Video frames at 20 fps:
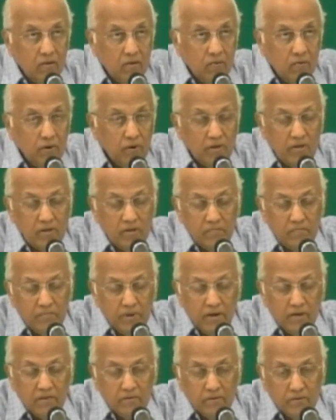What did the
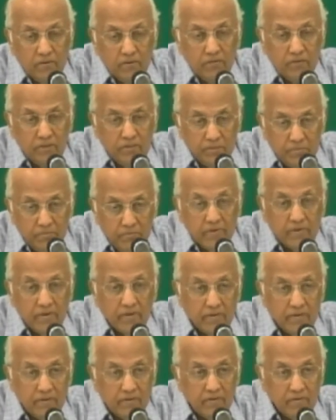power of the Holy
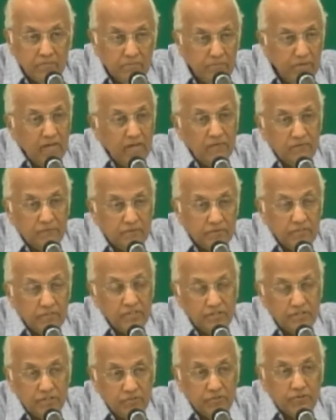Spirit mean for
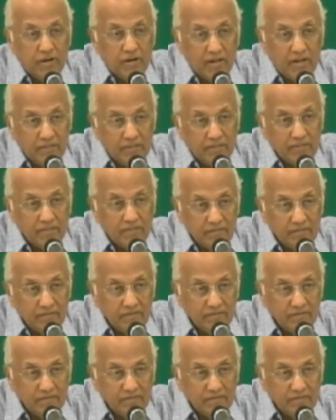Jesus Christ?